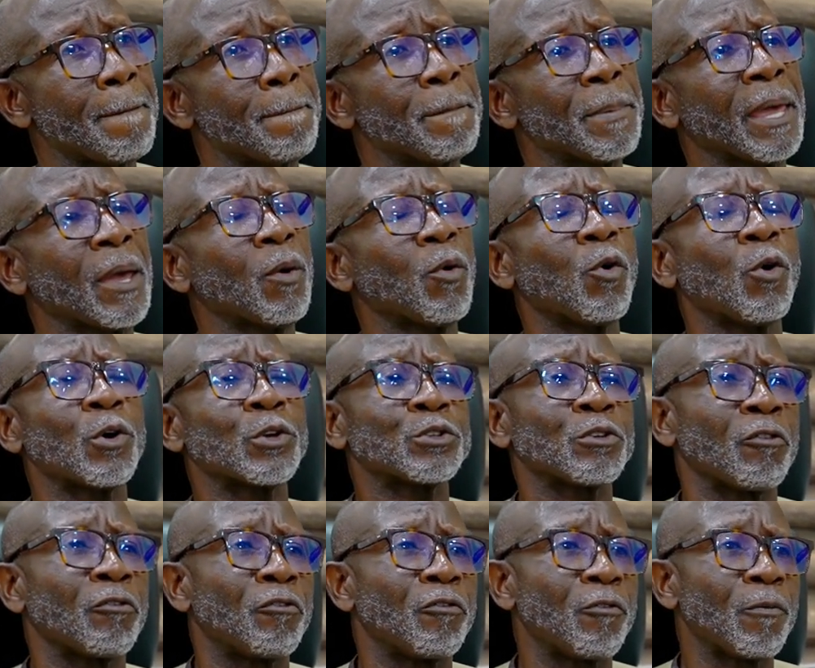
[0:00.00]
because
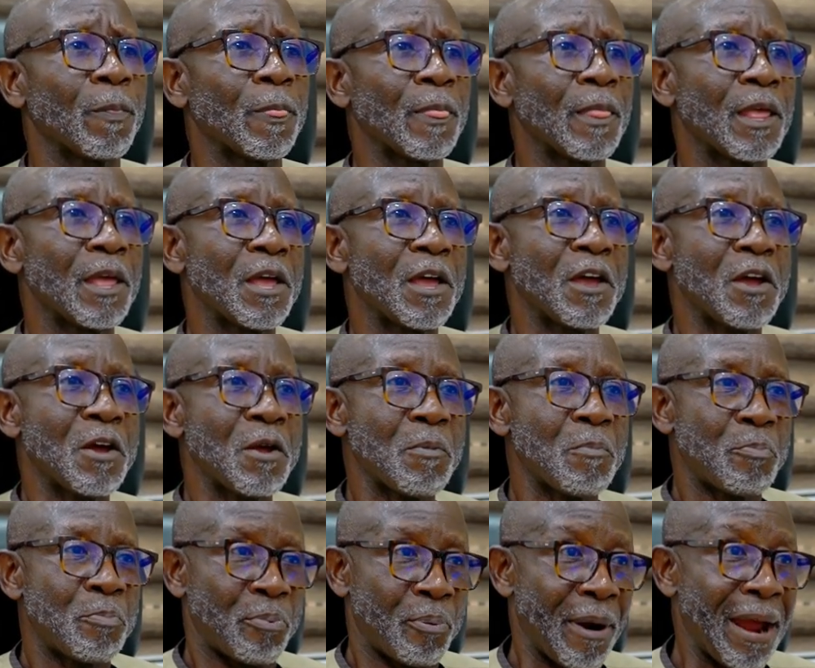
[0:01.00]
of
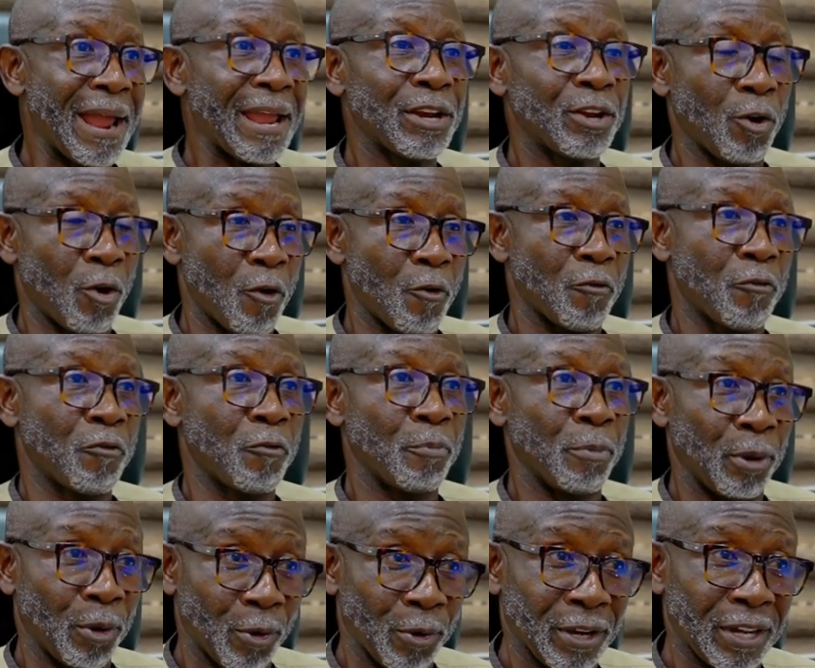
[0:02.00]
pride of
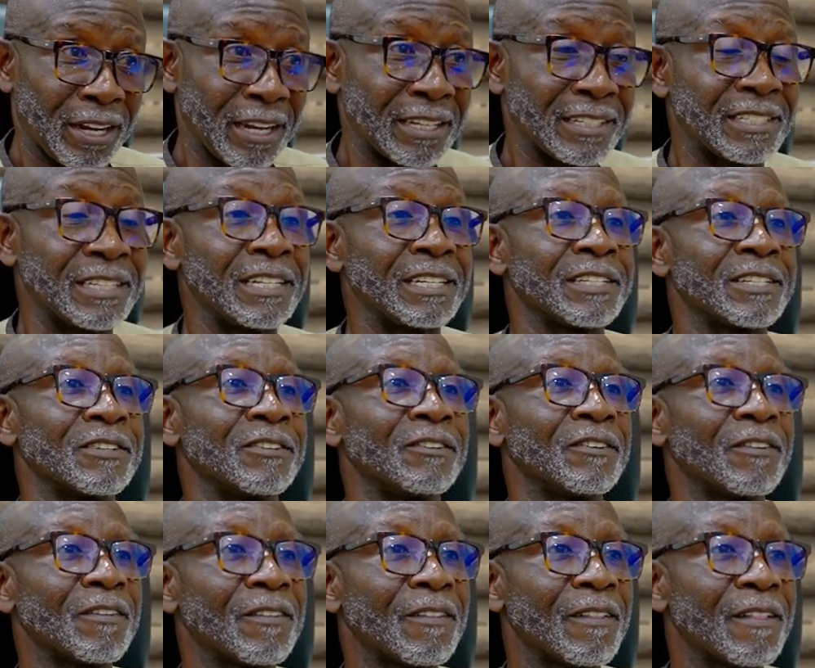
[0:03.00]
belongingness, you know,
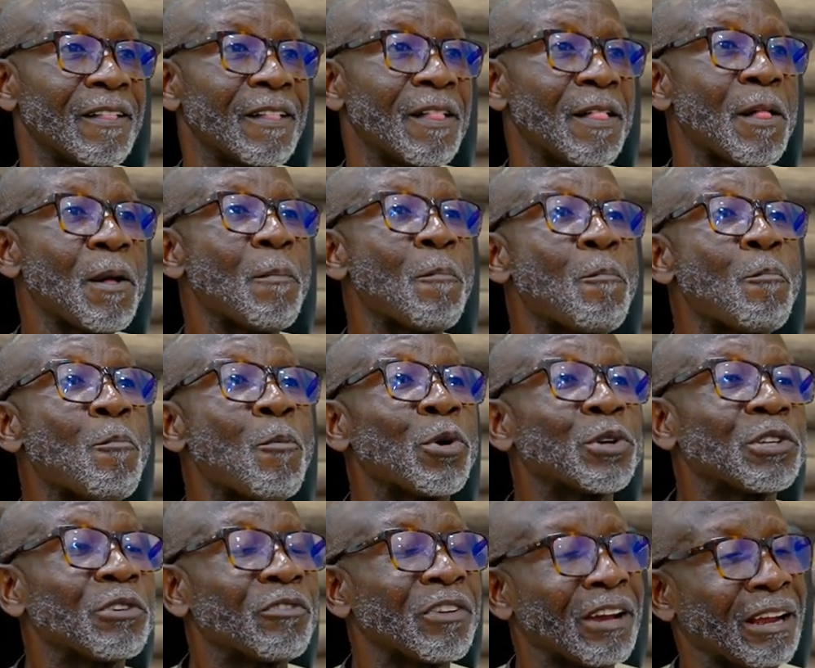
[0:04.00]

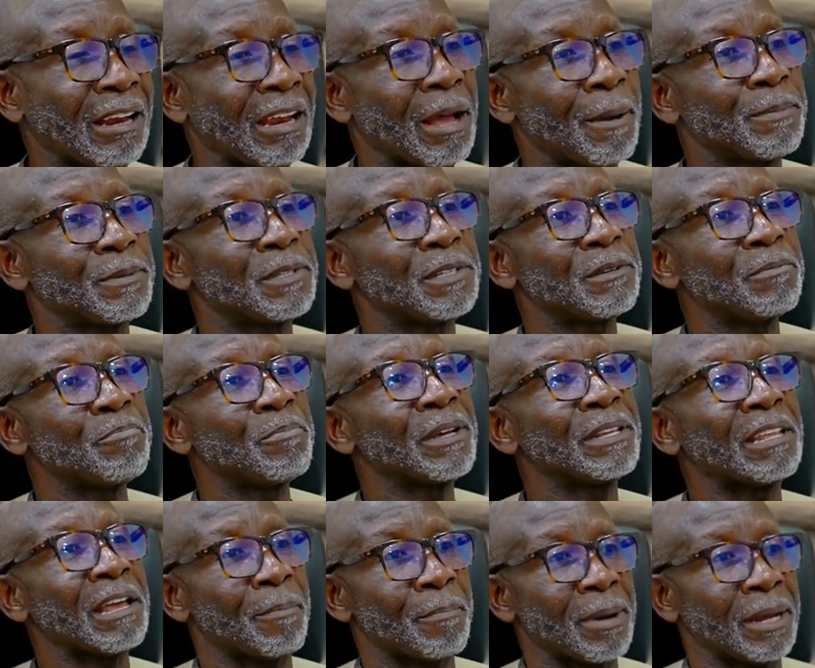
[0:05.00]
most of the clubs make
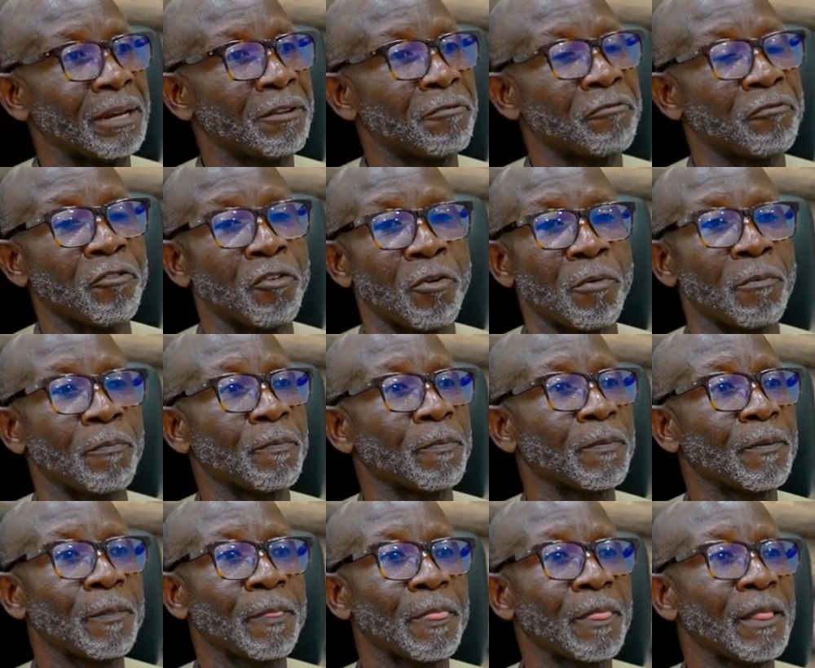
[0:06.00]
their money from
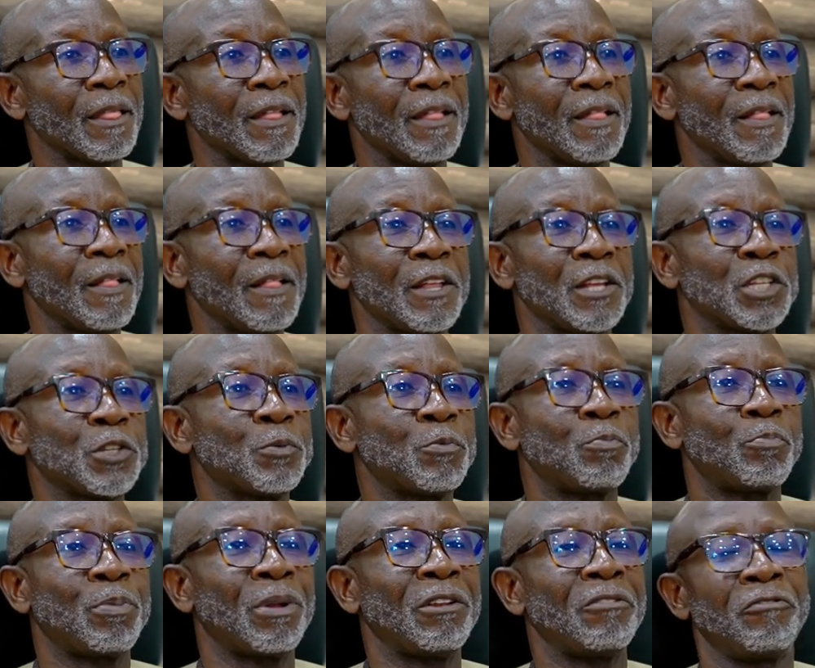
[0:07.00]

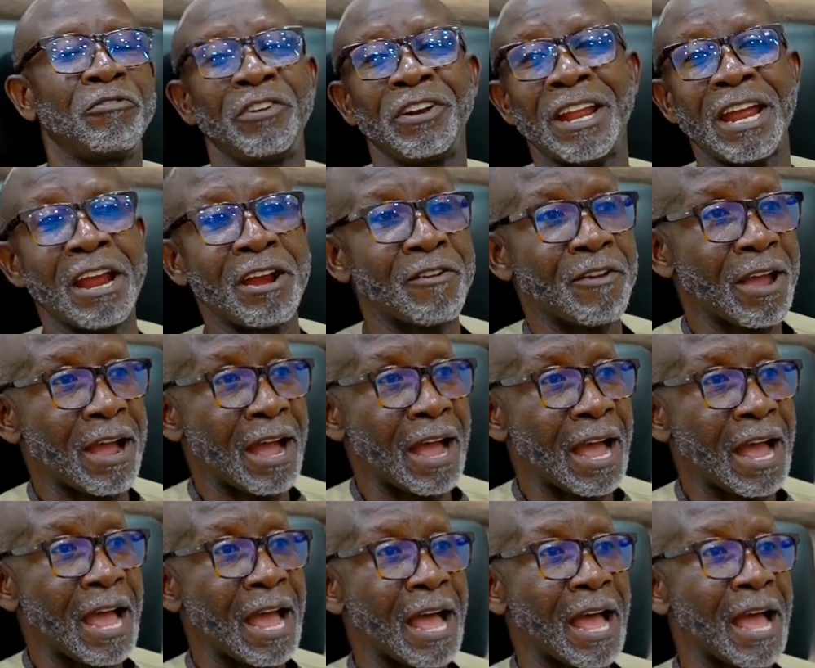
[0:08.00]

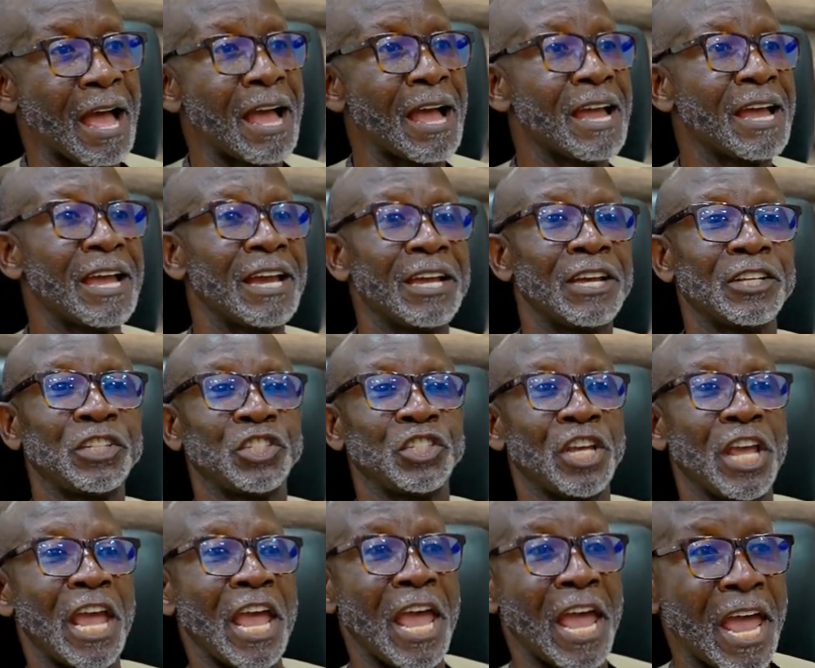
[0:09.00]
paraphernalia,
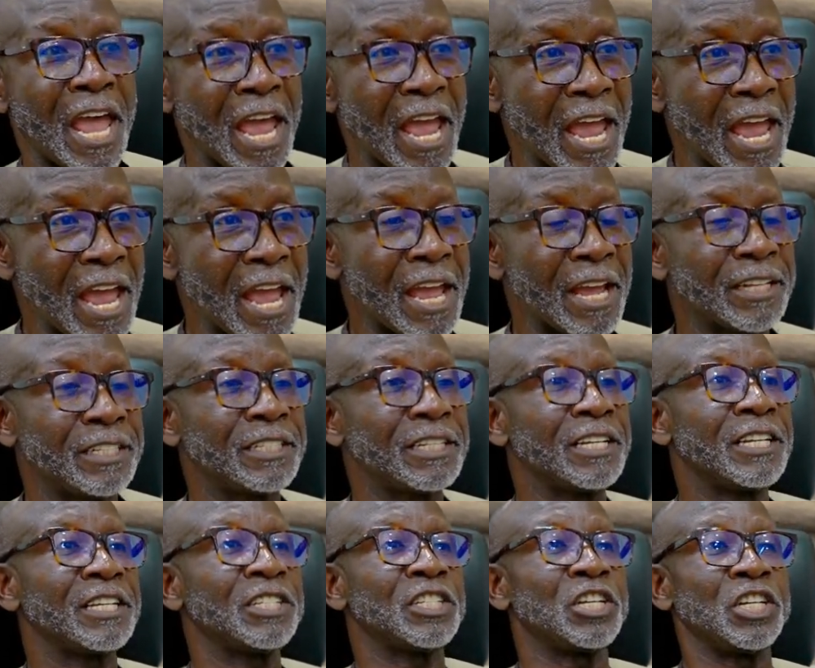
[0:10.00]
shares,
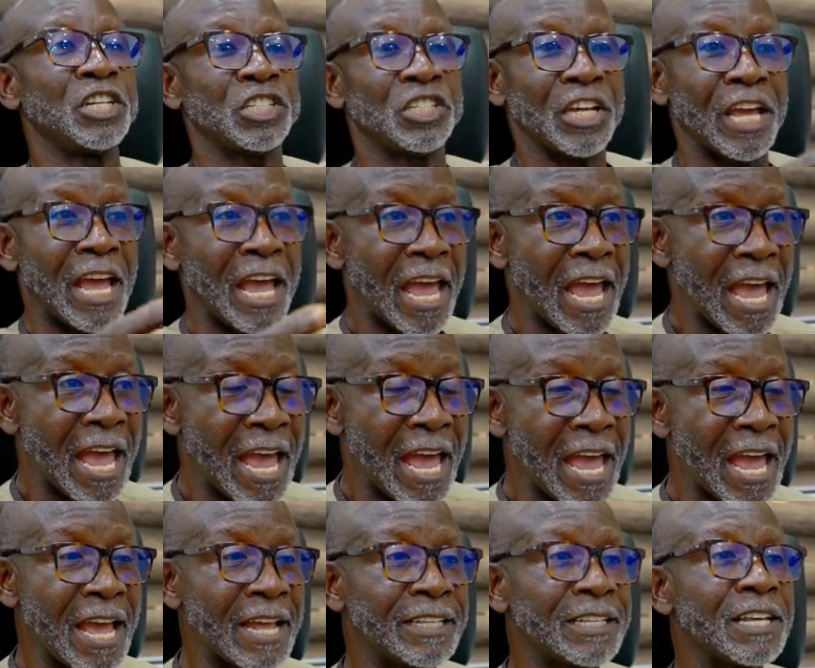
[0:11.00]

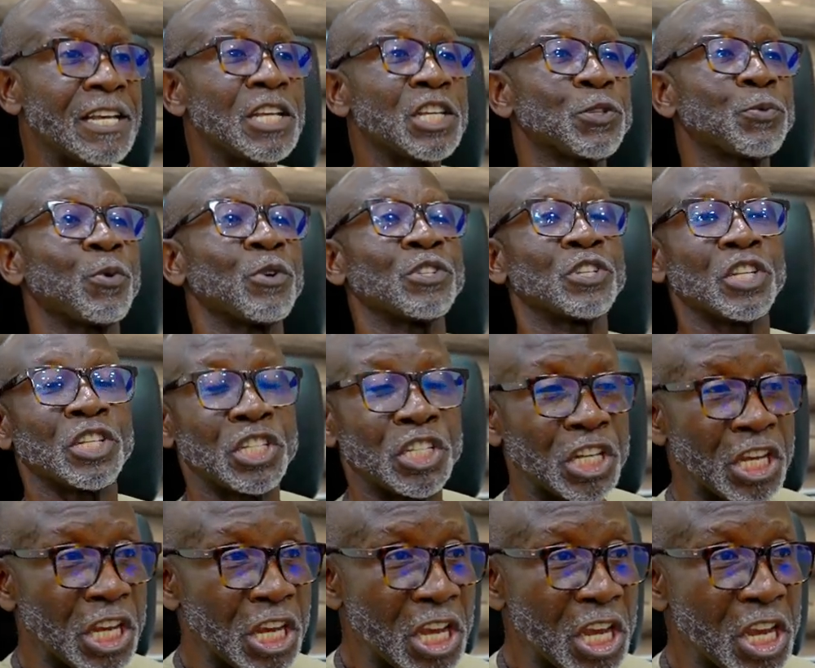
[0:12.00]
t-shirts,
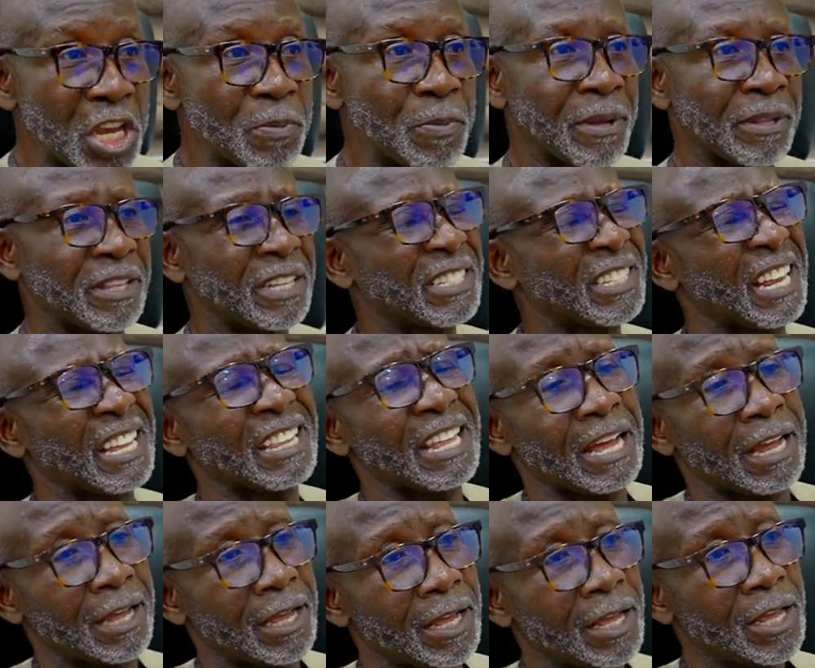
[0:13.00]
sponsorship, and things like
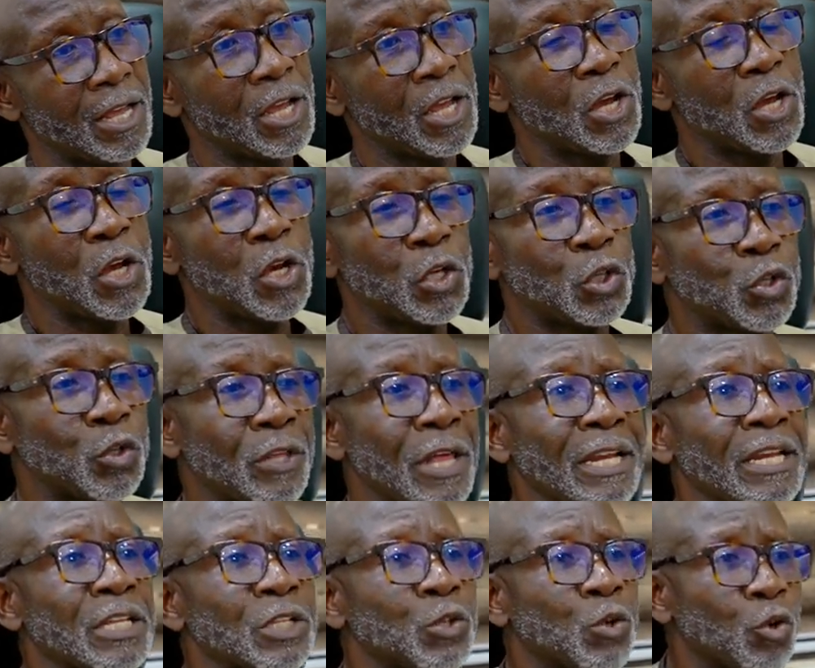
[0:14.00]
that. So that
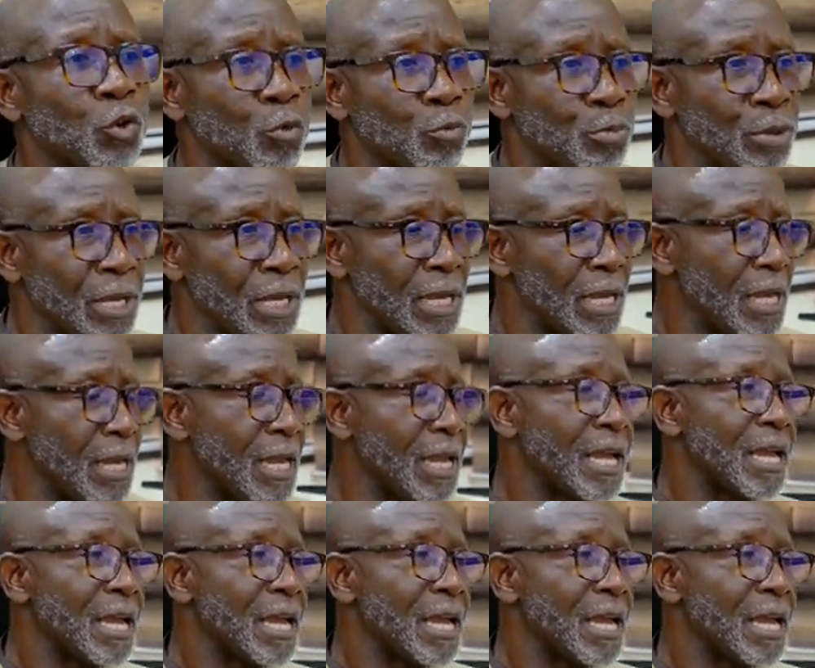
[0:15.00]
is going to be